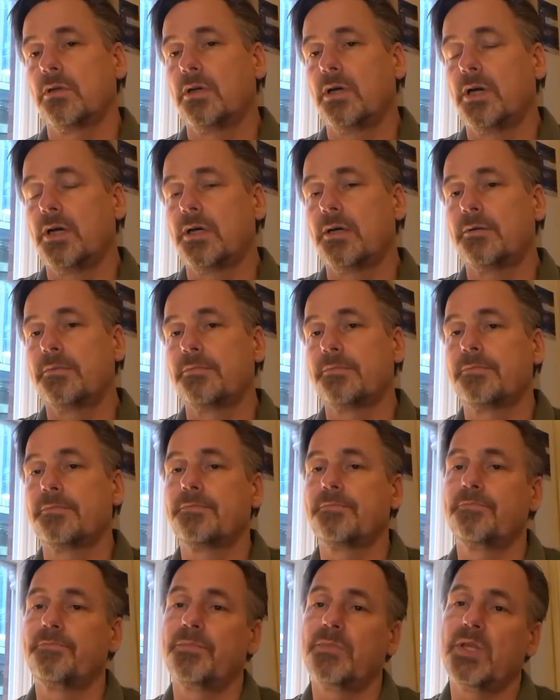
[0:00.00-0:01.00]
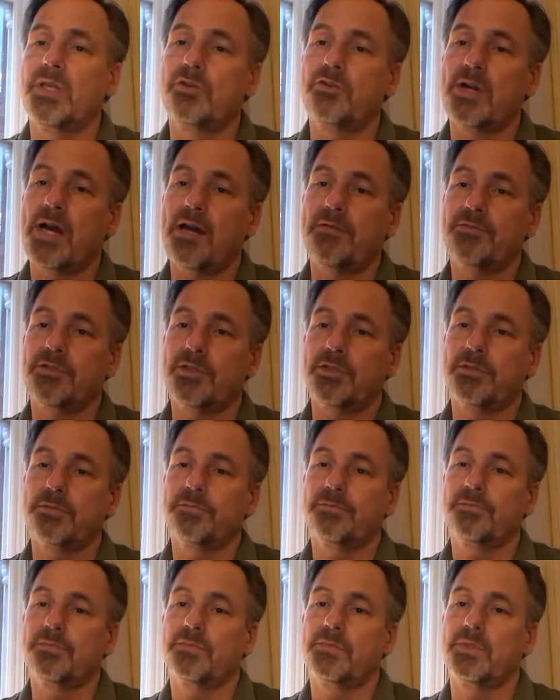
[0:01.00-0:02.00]
um, the drafter,
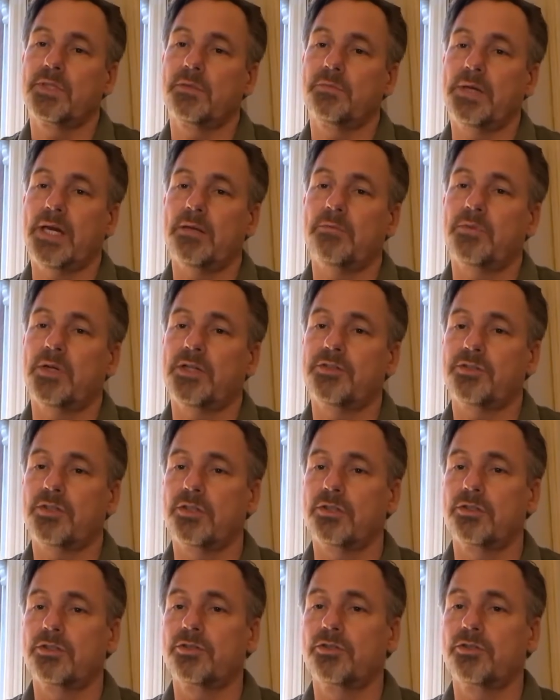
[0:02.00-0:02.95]
the patent prosecutor